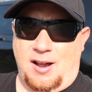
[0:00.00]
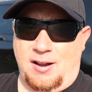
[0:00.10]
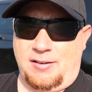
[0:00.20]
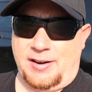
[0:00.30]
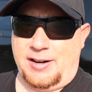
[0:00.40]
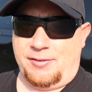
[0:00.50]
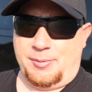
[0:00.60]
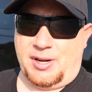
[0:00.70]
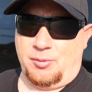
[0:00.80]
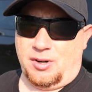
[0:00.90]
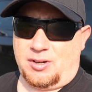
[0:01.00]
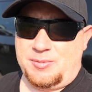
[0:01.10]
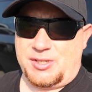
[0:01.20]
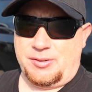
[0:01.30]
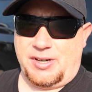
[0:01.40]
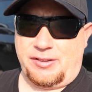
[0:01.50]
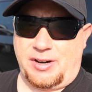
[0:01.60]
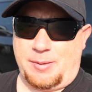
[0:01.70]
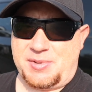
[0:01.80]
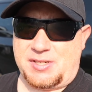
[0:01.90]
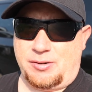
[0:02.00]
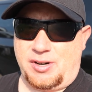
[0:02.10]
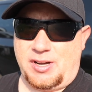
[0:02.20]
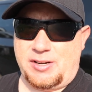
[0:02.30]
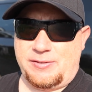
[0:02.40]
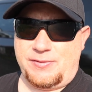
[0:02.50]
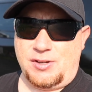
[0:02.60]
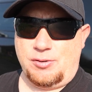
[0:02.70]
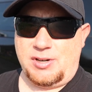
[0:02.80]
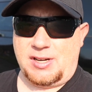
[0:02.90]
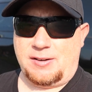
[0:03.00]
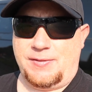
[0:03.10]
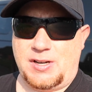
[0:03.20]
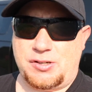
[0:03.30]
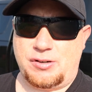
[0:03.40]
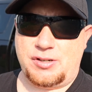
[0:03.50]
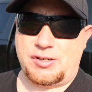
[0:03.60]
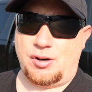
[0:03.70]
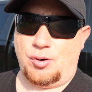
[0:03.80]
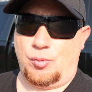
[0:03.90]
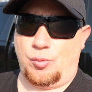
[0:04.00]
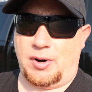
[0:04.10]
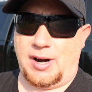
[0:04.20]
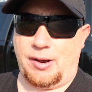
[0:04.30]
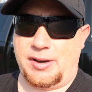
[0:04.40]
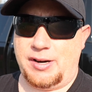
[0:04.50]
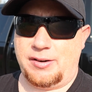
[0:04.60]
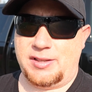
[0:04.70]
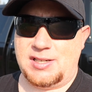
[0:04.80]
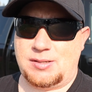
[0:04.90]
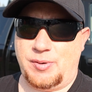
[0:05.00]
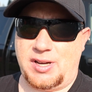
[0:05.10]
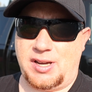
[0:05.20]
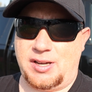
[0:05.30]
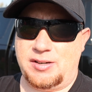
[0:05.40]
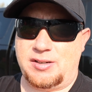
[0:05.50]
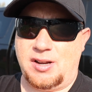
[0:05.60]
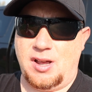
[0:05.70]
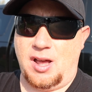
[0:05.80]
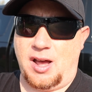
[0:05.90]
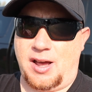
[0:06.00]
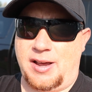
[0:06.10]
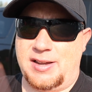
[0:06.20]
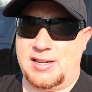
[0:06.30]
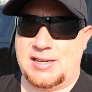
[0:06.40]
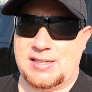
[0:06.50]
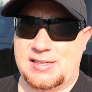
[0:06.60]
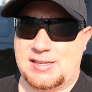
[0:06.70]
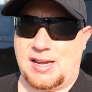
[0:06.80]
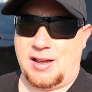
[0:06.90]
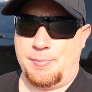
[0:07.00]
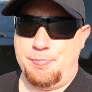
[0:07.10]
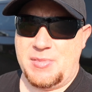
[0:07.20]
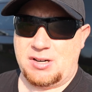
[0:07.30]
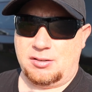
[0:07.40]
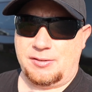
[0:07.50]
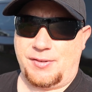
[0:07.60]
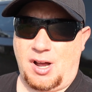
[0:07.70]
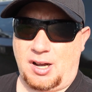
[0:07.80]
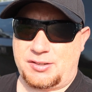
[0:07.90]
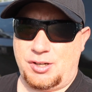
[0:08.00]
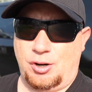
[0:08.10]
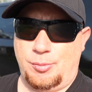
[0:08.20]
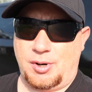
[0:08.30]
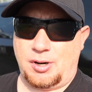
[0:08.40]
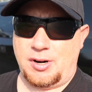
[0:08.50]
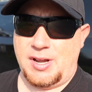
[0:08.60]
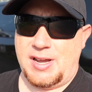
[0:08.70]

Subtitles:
Alright everybody, welcome to another episode of Unique Adventures. We're out here this weekend. It is middle of October.